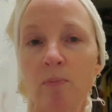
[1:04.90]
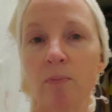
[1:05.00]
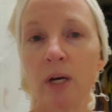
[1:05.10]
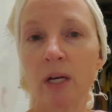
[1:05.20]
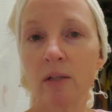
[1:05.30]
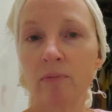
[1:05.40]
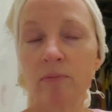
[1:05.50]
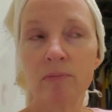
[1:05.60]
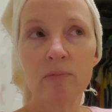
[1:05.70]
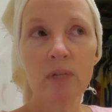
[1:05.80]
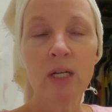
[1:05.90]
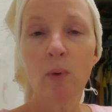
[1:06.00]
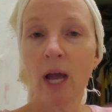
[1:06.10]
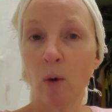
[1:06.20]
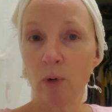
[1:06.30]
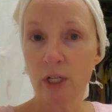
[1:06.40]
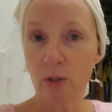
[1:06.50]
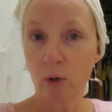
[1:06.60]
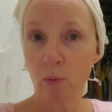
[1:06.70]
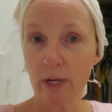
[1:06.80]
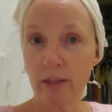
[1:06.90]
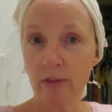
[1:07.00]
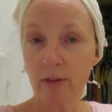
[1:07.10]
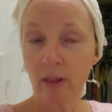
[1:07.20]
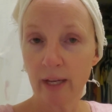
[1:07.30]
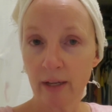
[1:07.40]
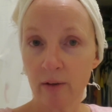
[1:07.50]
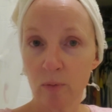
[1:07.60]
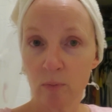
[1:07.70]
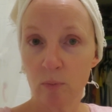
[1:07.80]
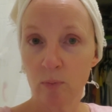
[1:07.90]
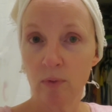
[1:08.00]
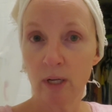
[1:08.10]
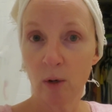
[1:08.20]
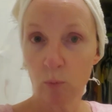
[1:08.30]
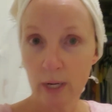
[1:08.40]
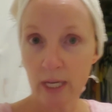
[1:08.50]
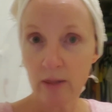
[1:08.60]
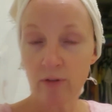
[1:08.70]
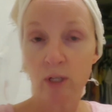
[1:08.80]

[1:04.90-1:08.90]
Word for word: but anyway, I want to do a wreath, like a, a wreath.